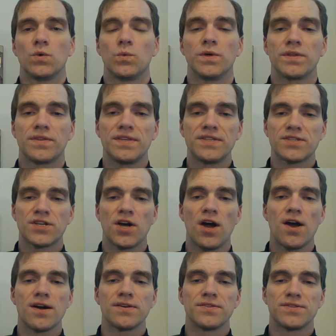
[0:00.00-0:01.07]
with these
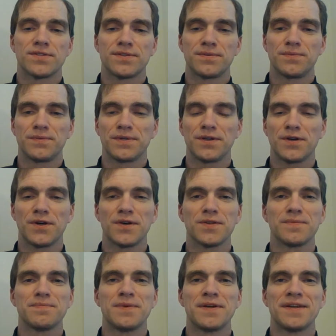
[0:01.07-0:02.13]
cards. We can call
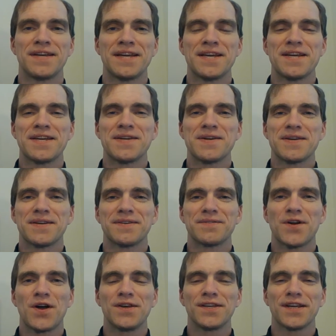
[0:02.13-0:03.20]
them
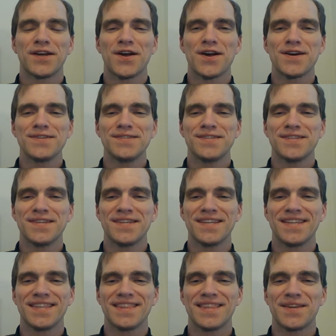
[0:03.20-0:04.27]
calling cards.
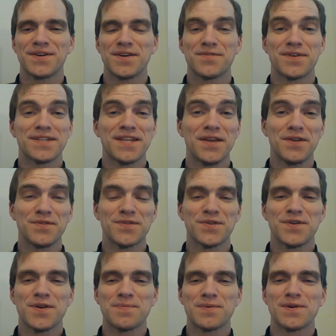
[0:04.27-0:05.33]
They don't have our telephone
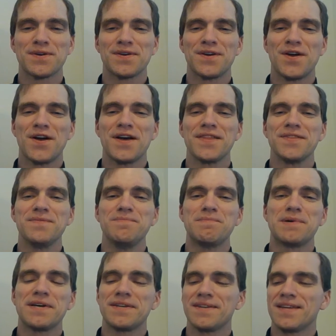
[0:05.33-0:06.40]
number on them,
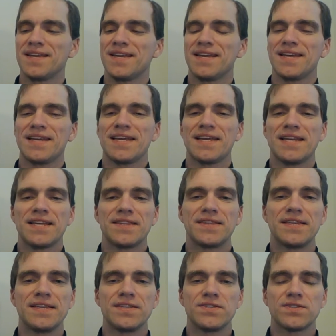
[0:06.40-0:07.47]
but
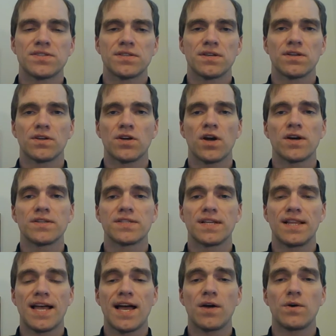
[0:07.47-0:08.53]
these cards
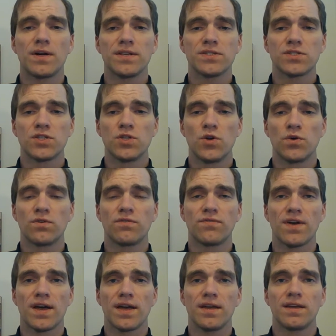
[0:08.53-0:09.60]
allow us to
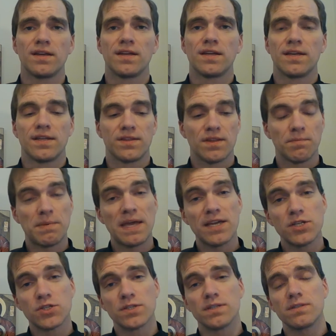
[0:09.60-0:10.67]
notify the
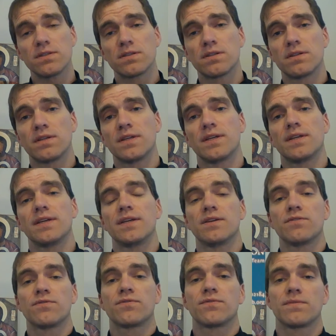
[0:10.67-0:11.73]
patient
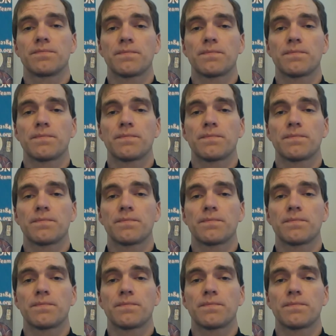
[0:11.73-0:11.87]
if